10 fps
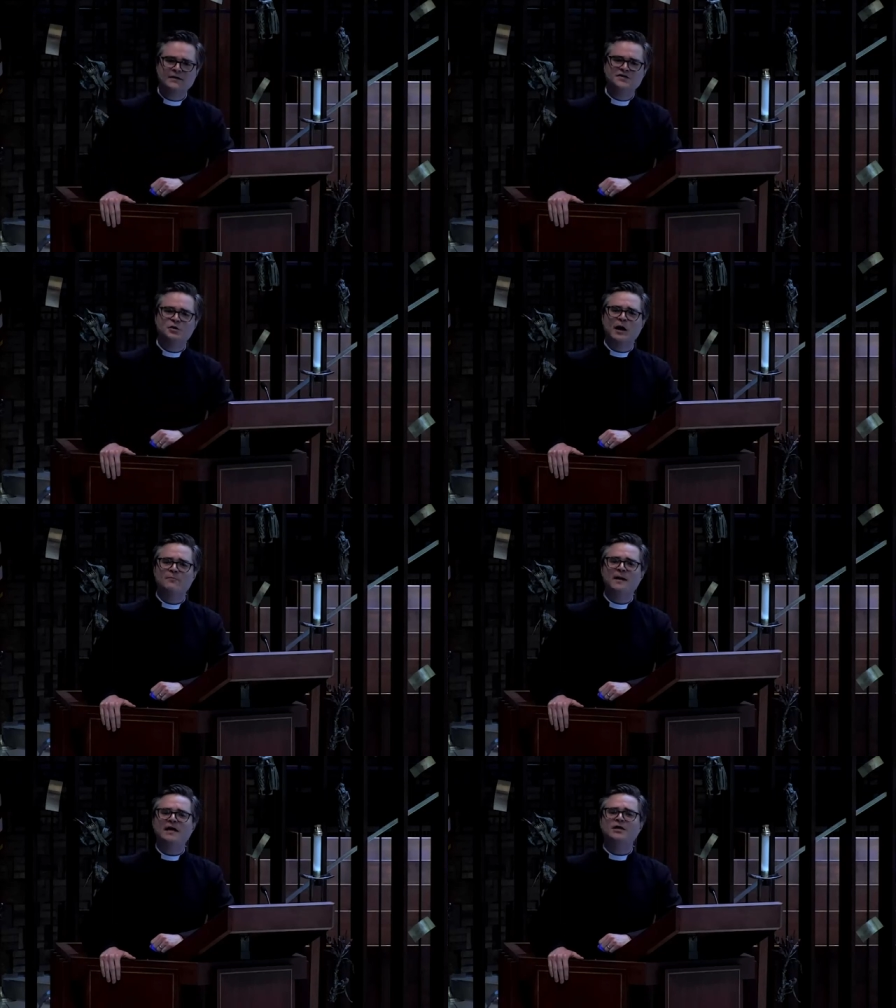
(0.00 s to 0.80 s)
So I
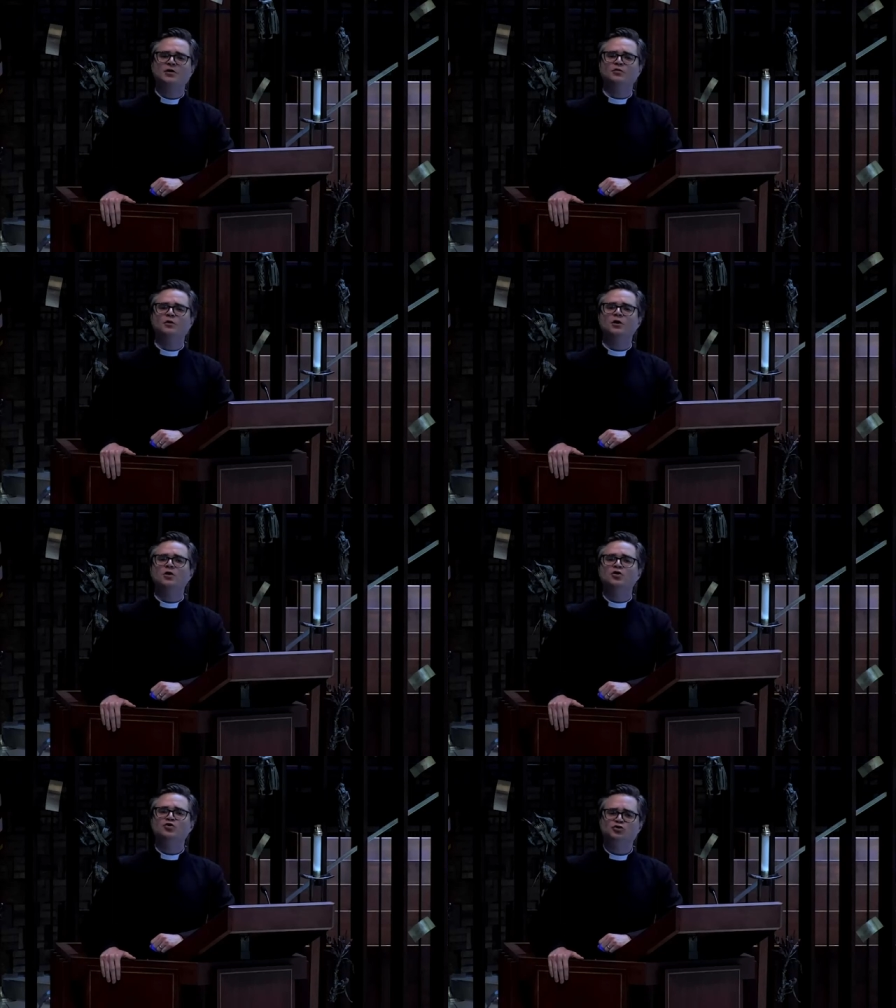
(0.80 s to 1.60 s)
beg you,
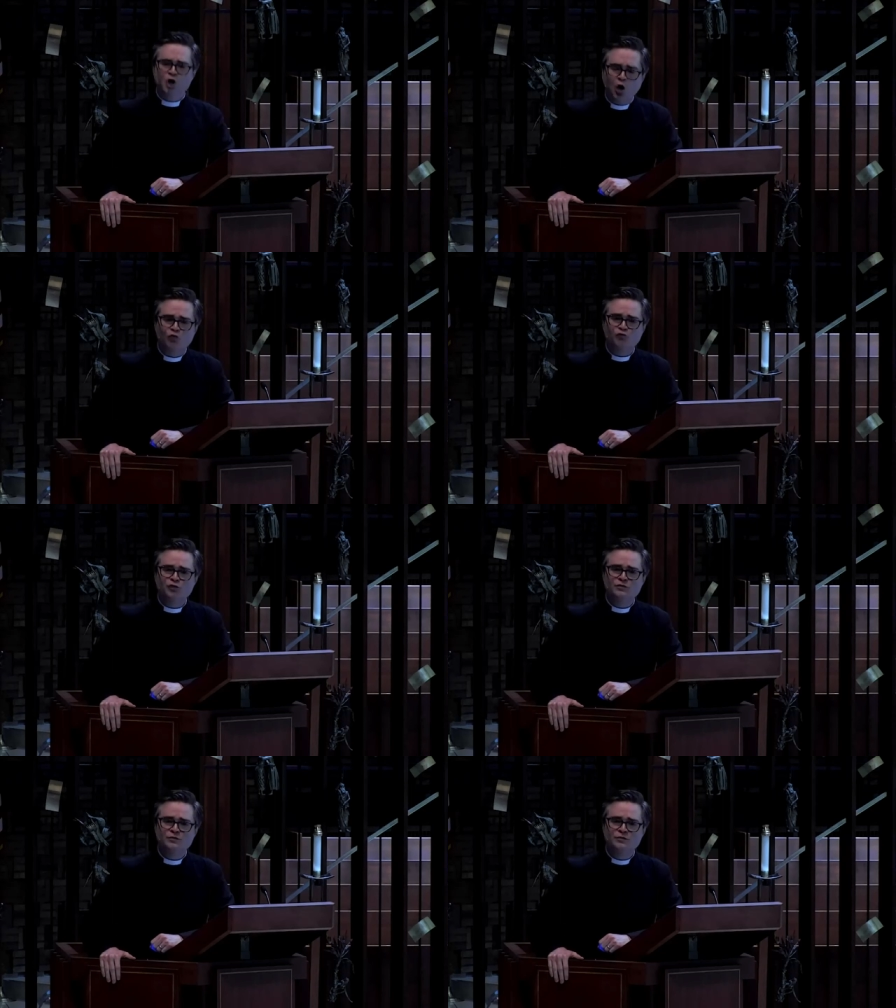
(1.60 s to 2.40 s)

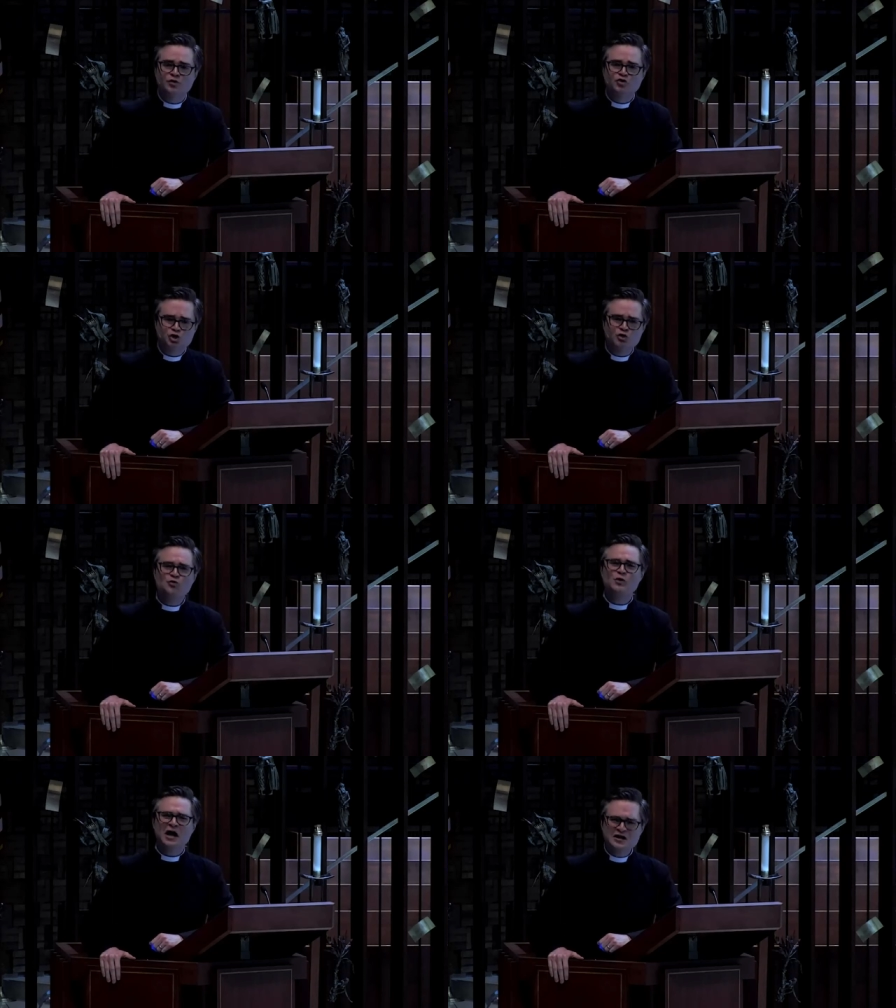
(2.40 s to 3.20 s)

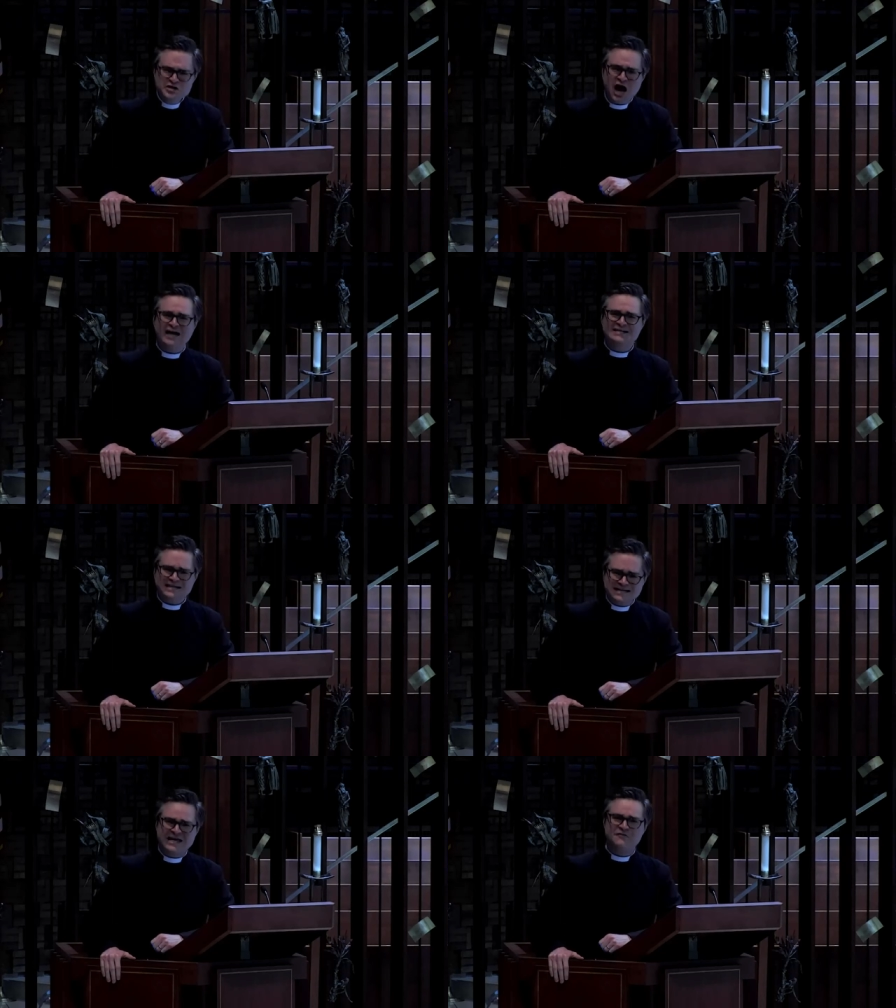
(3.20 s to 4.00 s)
do
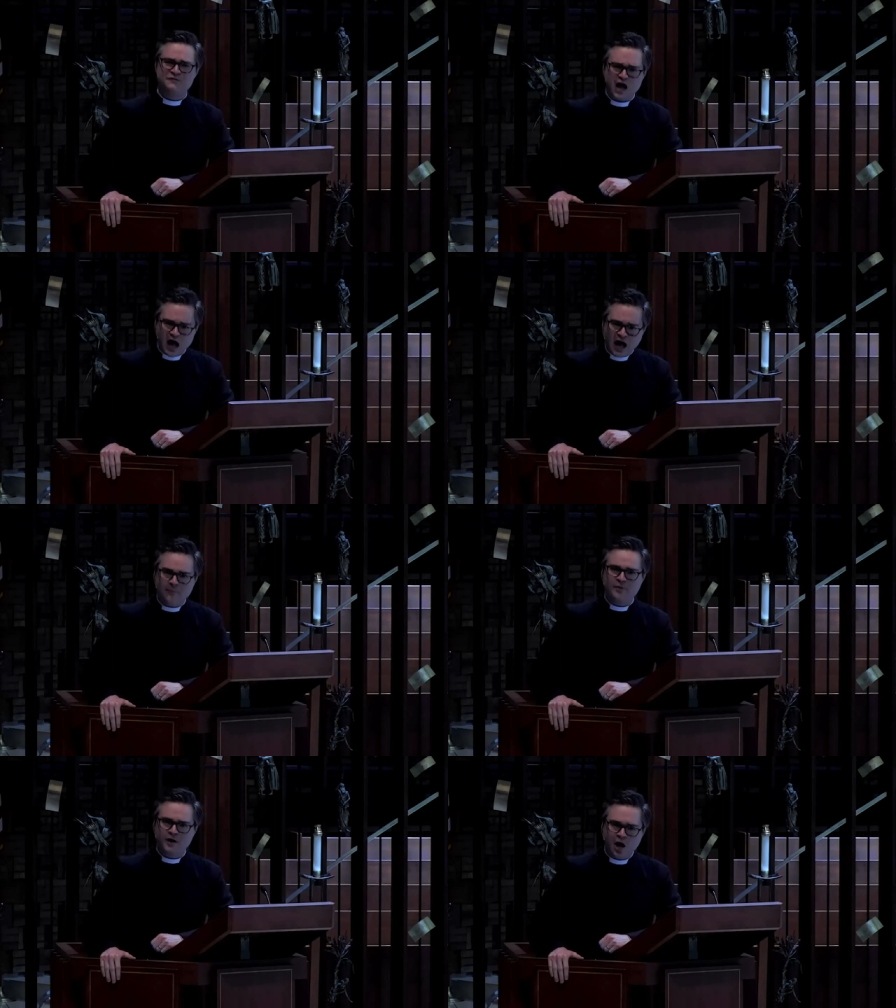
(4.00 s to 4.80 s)
not give
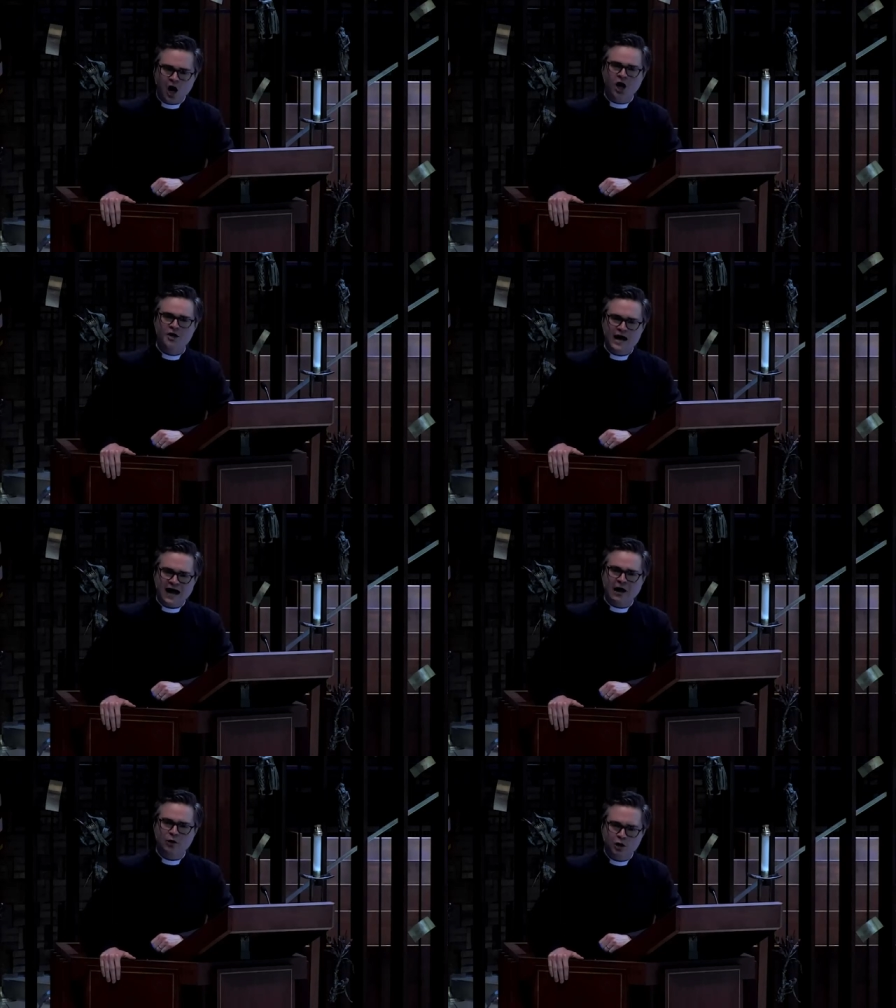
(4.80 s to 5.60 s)
up on
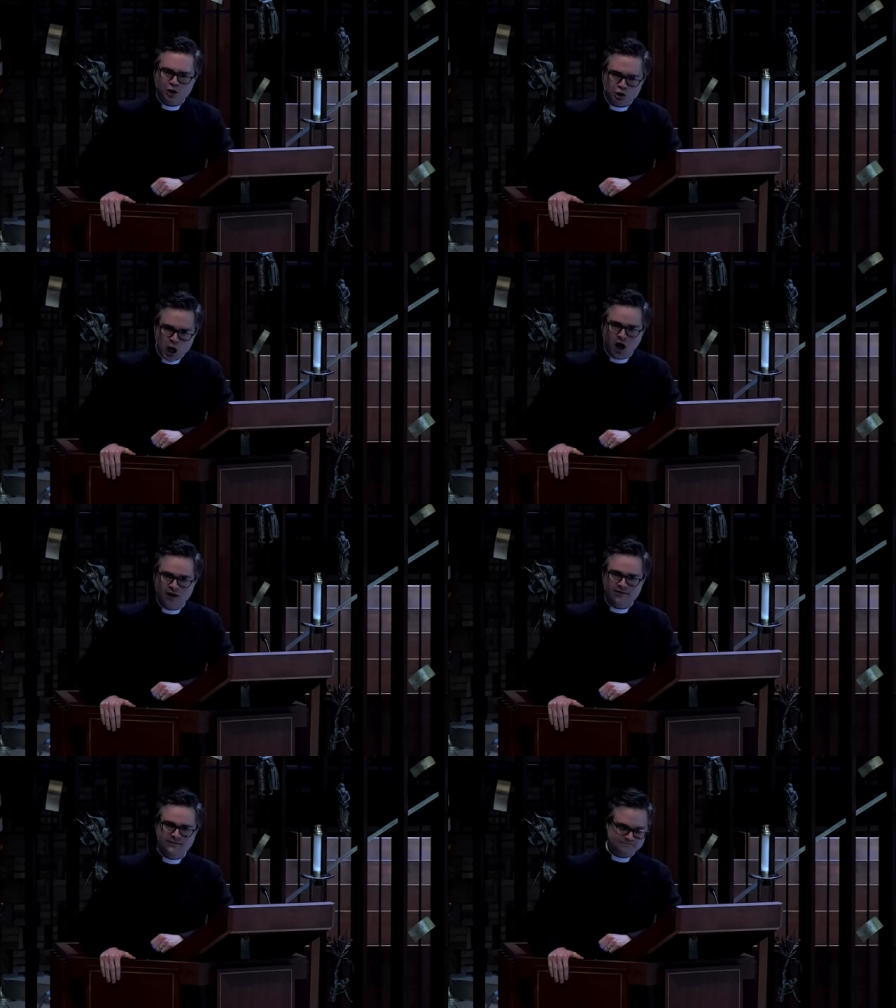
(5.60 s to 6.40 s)
our God.